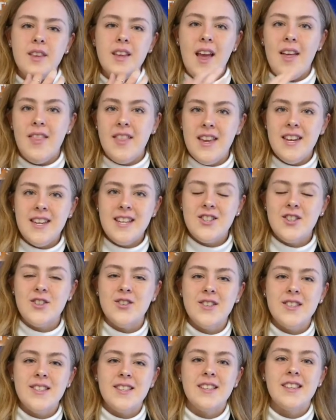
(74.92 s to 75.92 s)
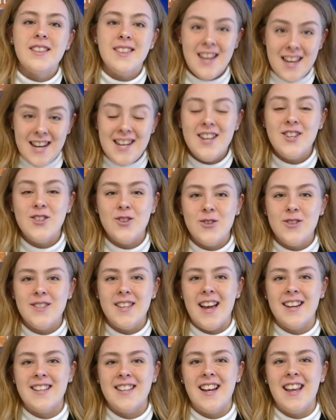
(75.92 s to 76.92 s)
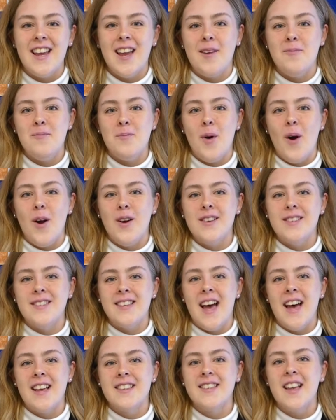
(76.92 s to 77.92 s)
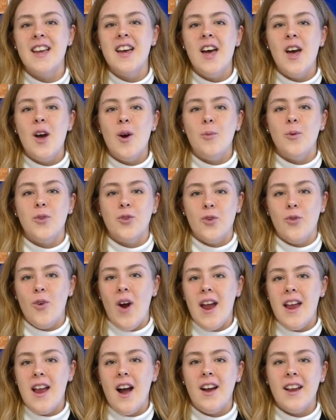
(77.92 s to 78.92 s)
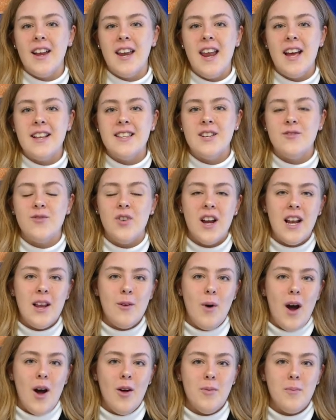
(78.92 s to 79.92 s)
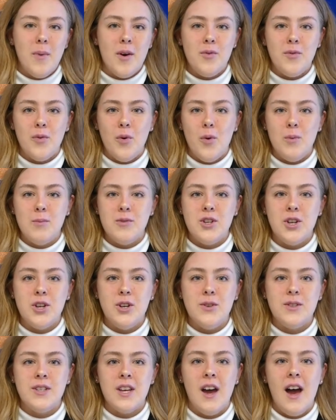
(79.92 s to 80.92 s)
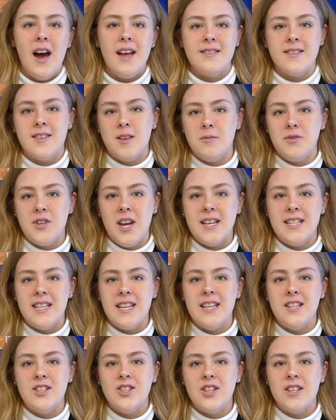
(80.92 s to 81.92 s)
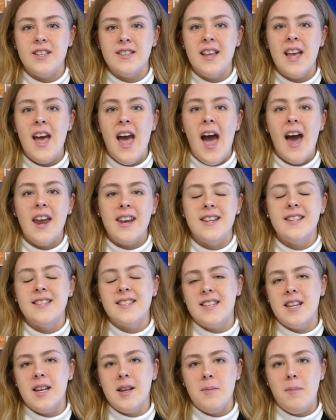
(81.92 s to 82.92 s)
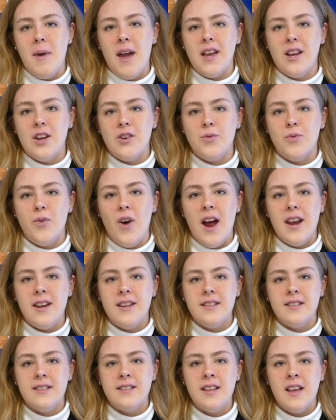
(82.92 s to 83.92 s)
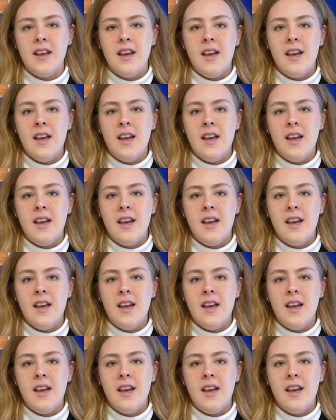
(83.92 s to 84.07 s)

The initial settling in process was great. I connected really well with my form tutor and subject teachers and instantly made good friends.